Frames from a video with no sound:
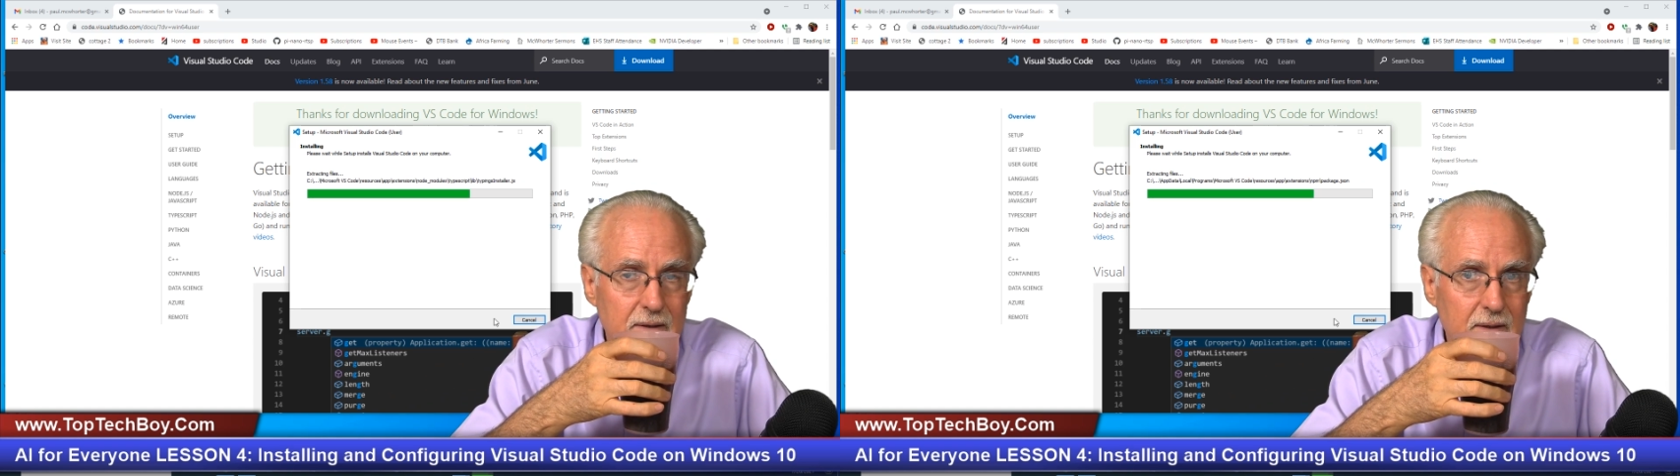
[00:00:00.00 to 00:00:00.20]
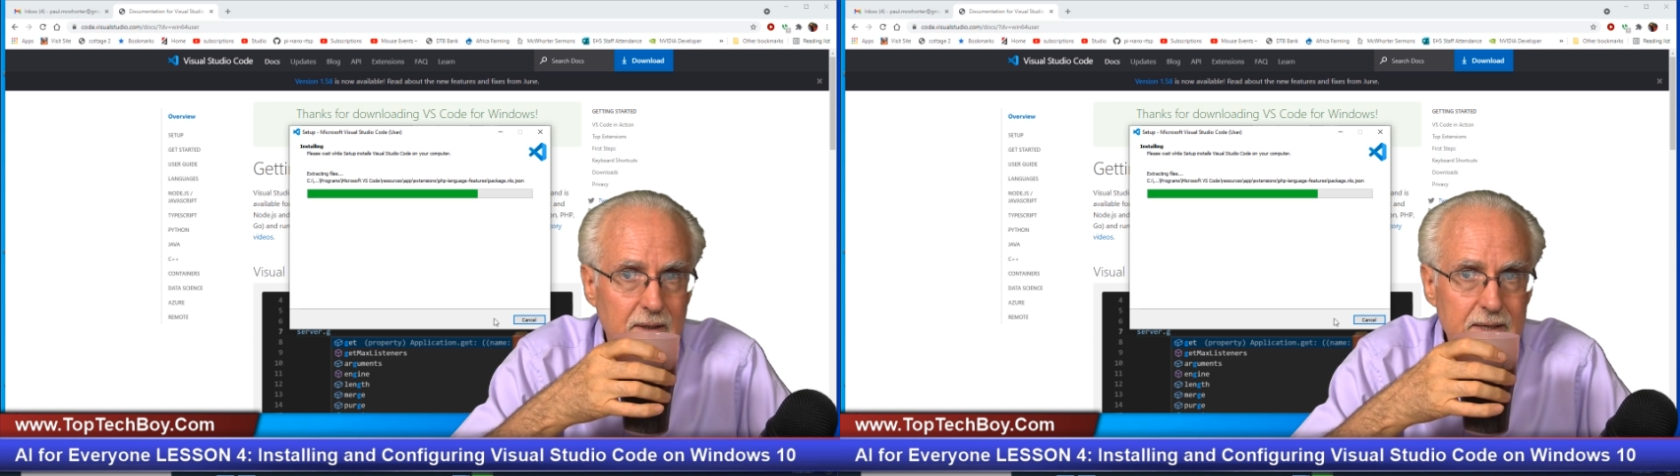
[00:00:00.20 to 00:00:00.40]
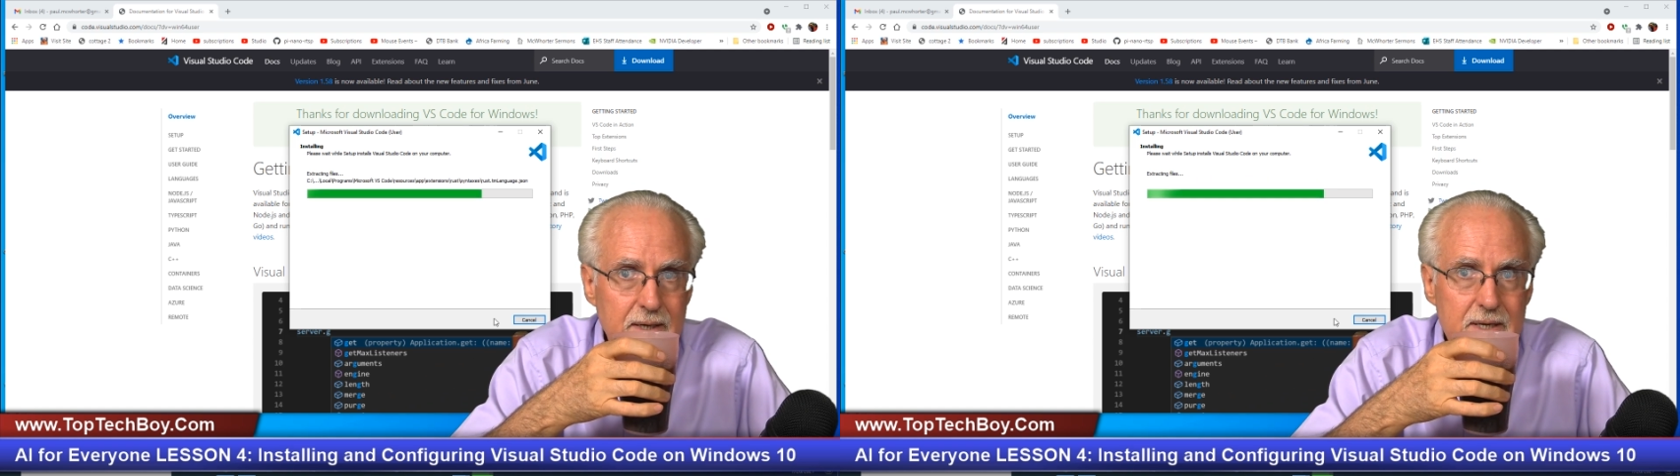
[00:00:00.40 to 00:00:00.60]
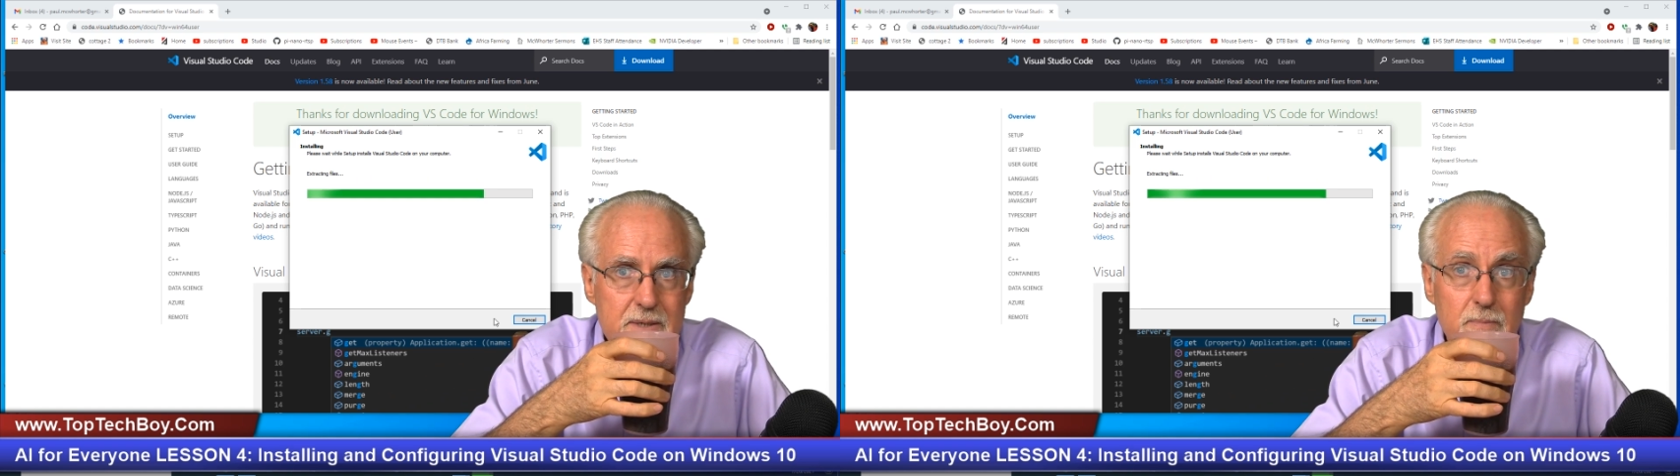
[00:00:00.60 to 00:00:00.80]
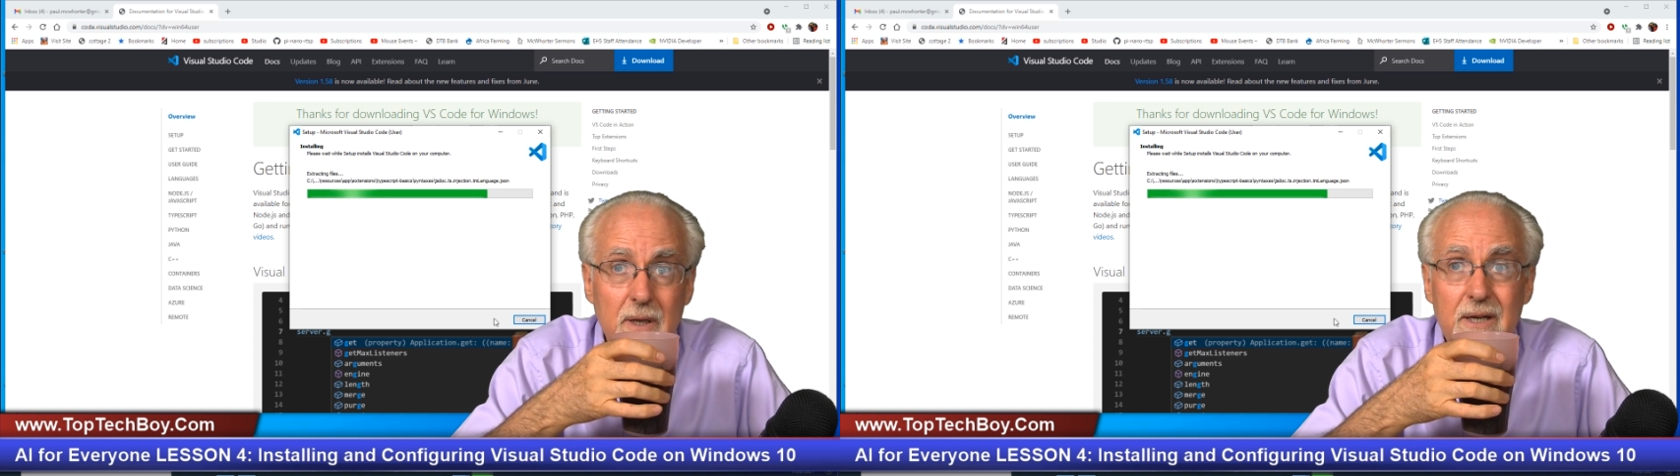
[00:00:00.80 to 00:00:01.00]
lickety
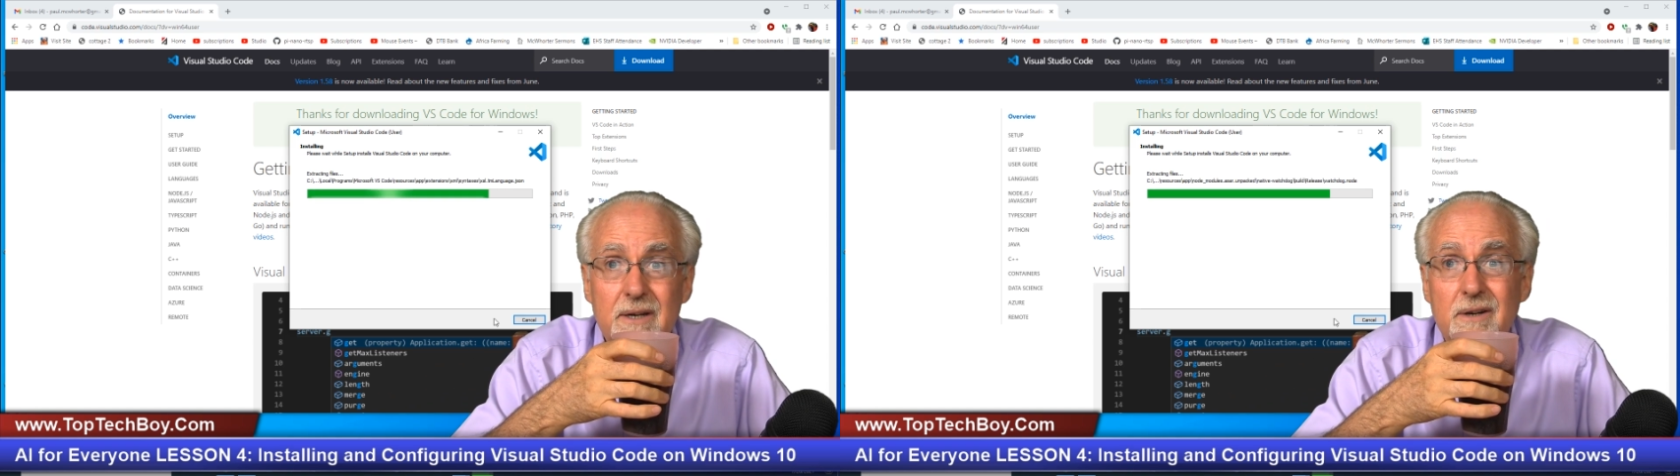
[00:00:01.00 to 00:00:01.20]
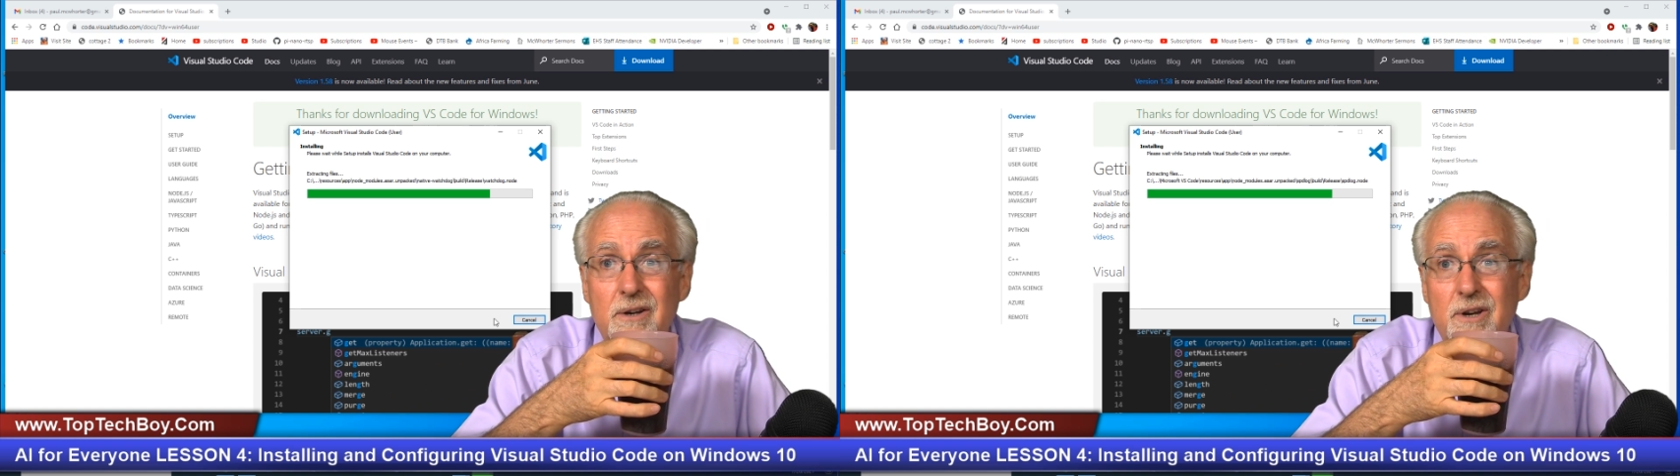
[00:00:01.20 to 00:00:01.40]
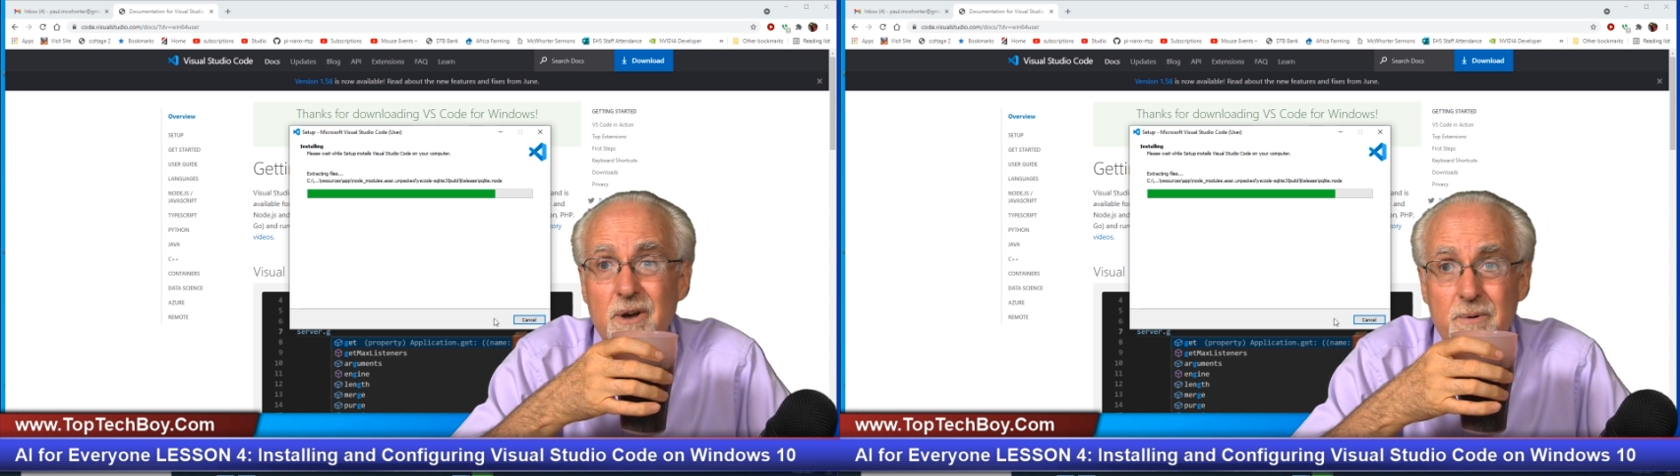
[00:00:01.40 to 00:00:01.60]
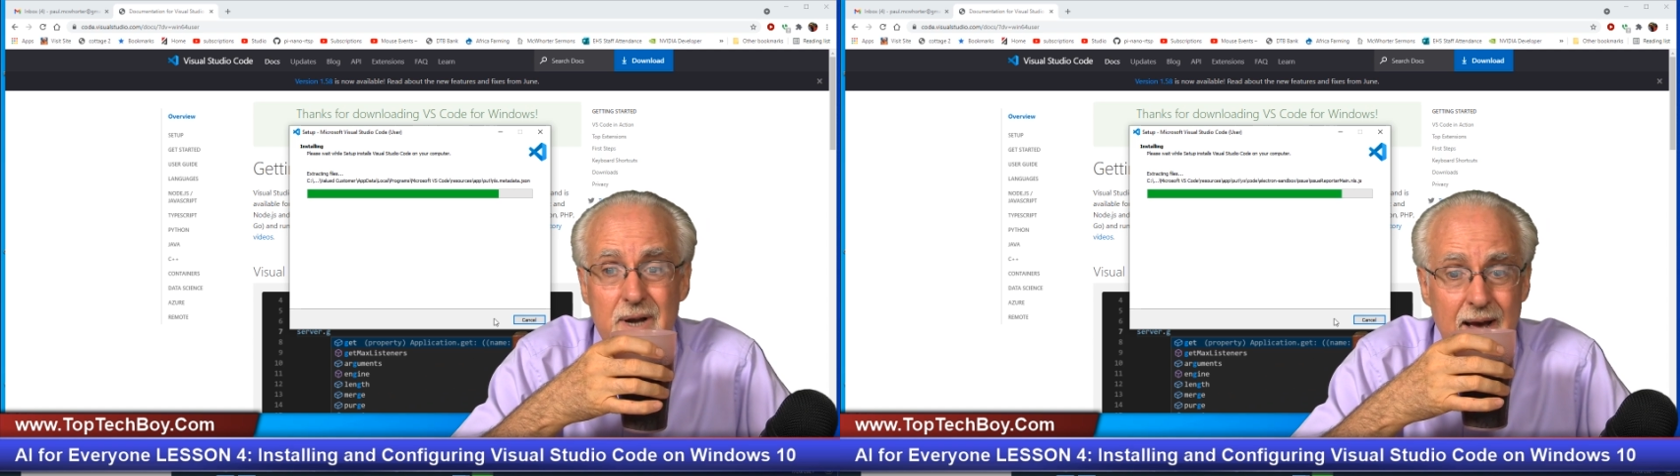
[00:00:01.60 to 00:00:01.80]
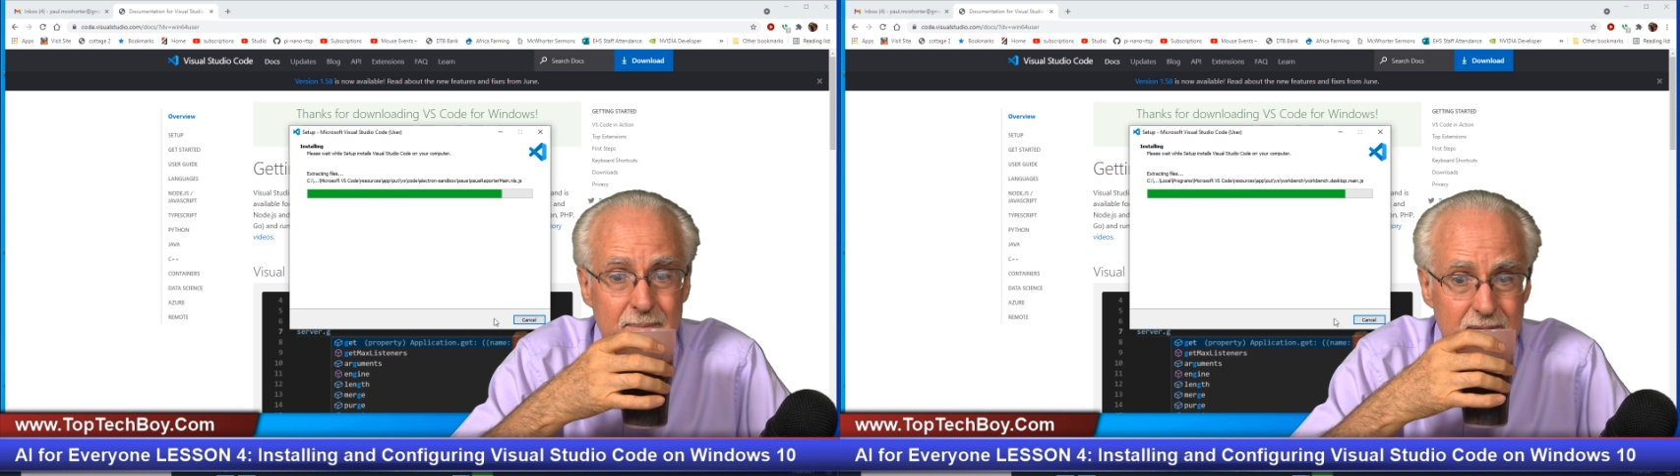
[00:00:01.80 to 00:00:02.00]
split, no
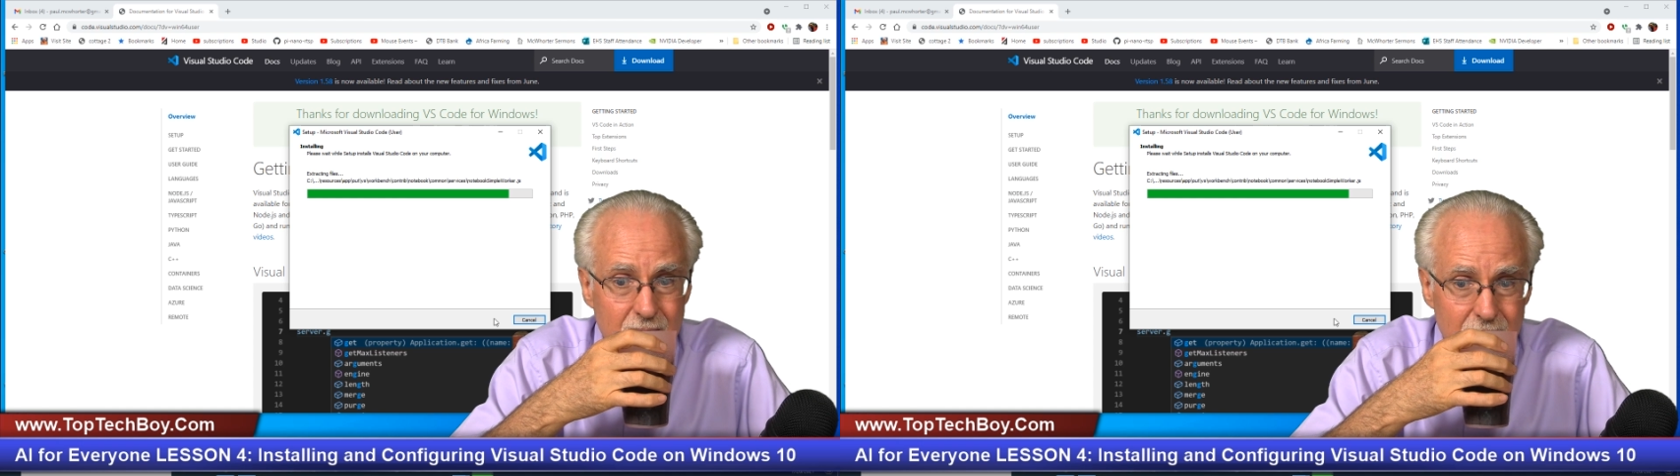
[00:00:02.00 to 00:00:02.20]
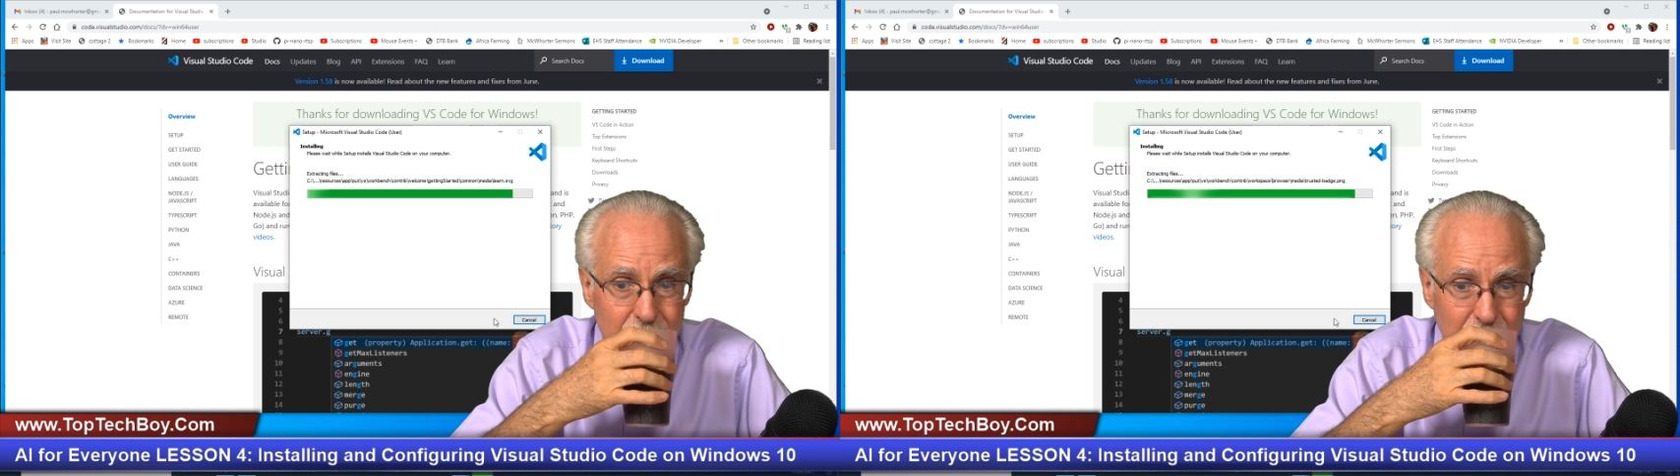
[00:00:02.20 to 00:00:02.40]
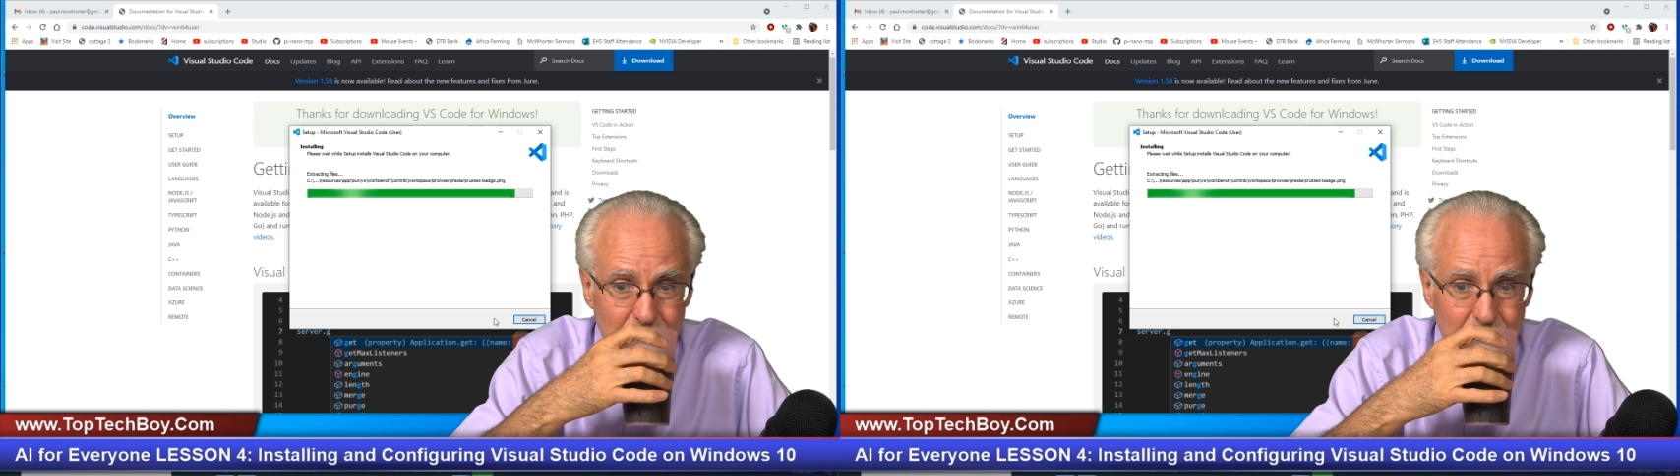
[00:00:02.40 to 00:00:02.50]
time at all